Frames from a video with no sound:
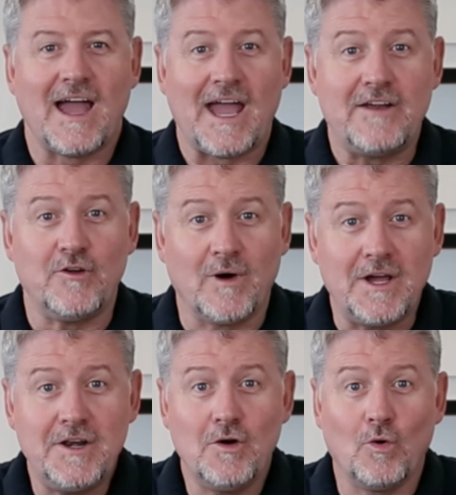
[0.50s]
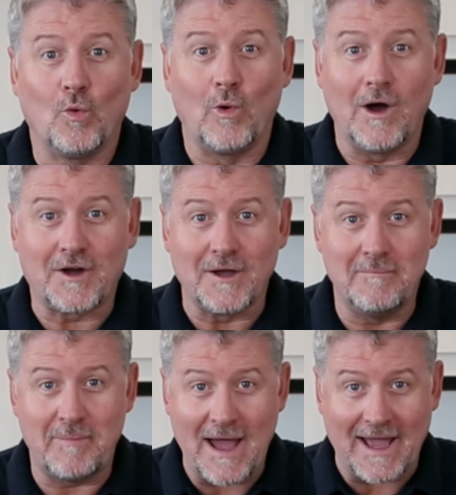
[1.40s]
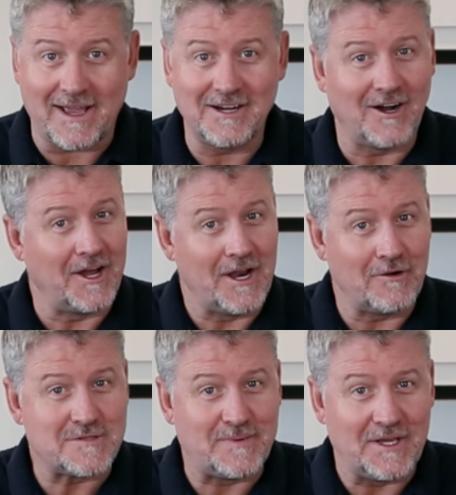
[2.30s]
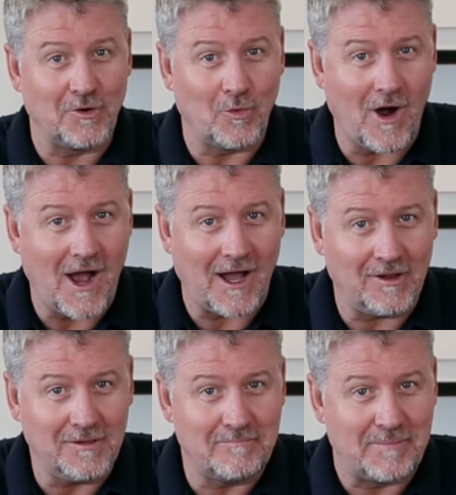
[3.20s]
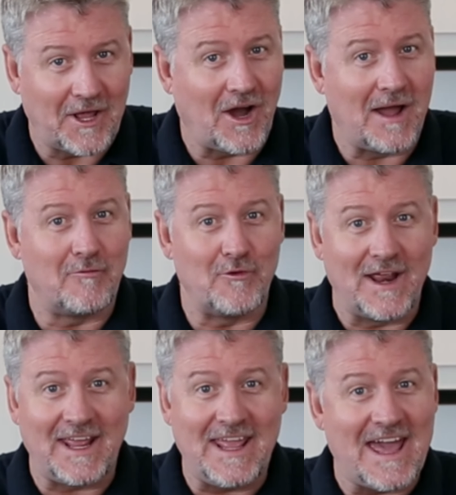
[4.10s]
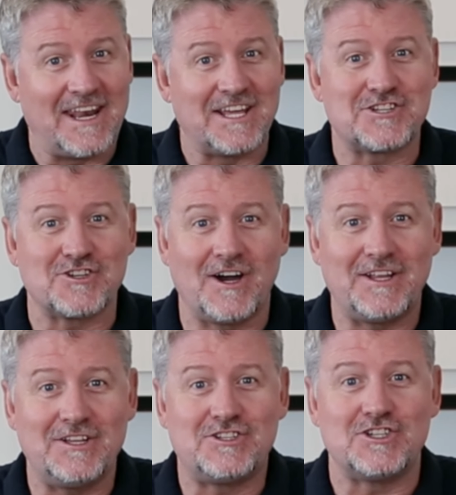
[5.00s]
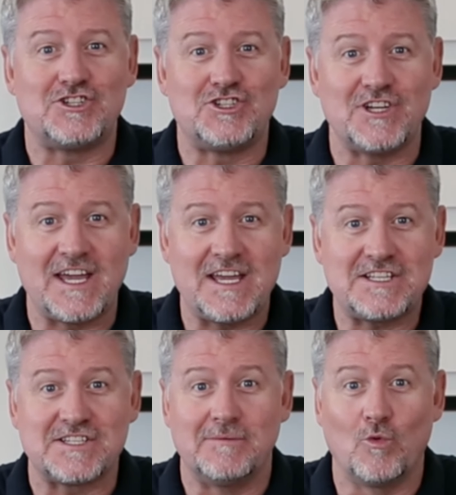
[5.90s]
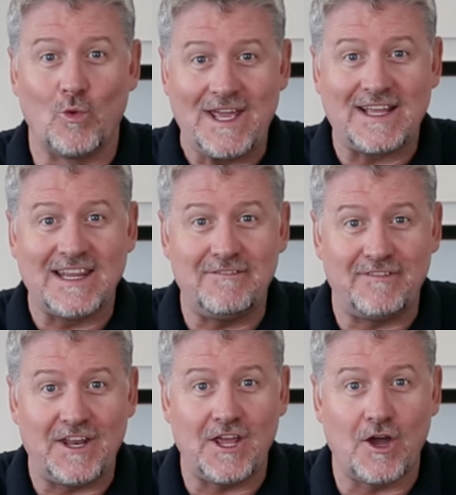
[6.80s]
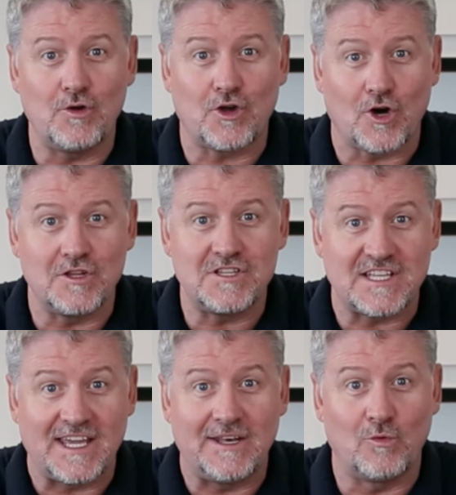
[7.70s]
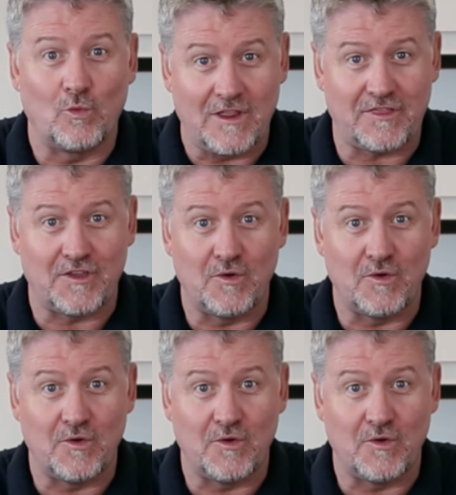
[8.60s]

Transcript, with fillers: Hey everyone, welcome back. I know it's been a while, but I'm ready and excited to share some weekly video content with